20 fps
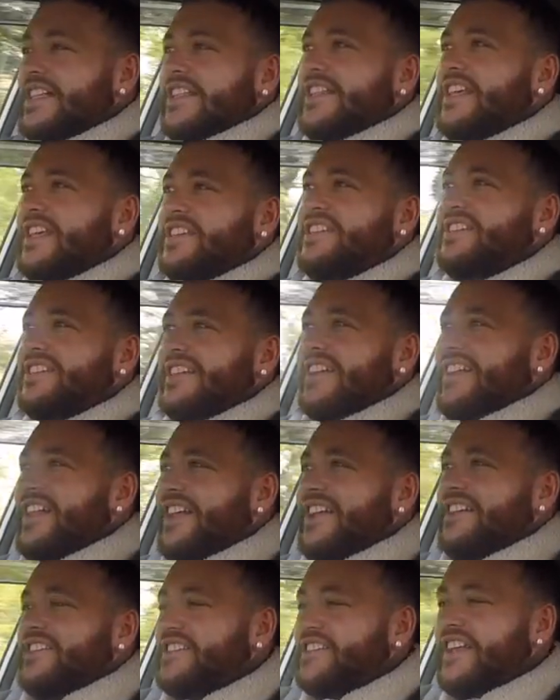This
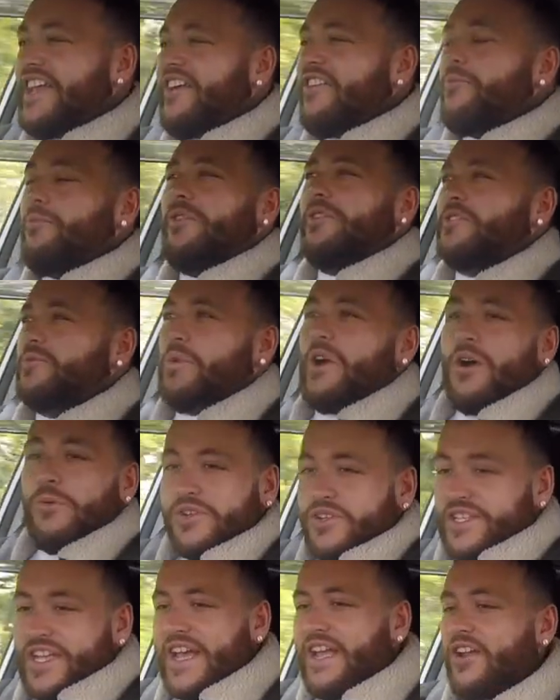steering wheel as well,
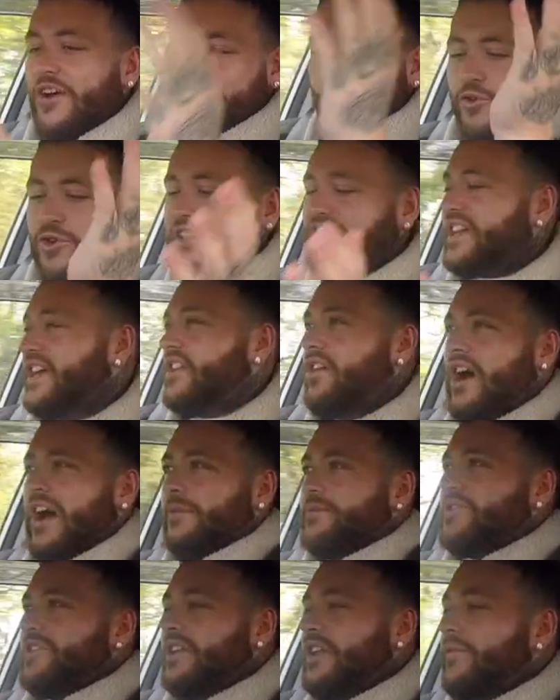which again, I've already said,
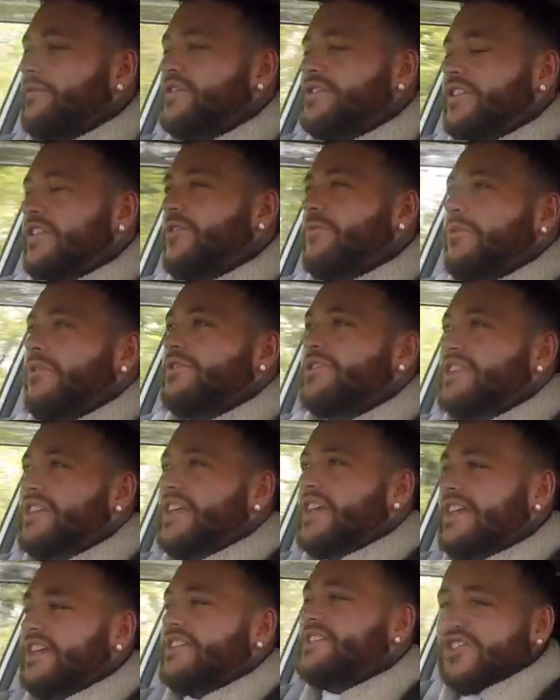absolutely love steering wheels in
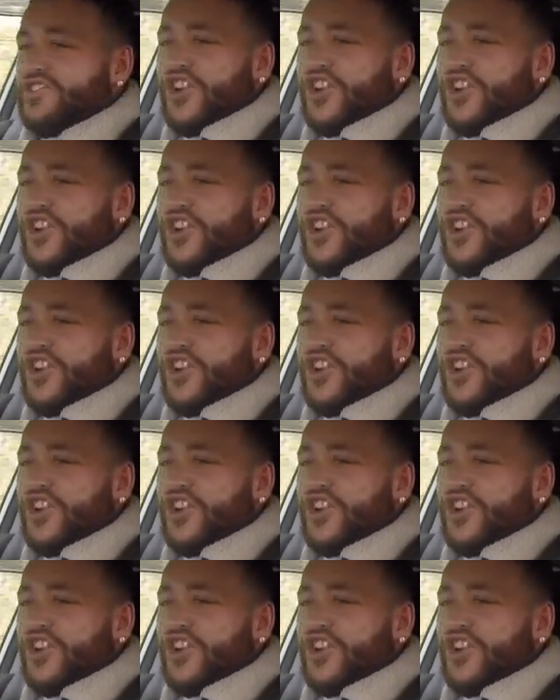these.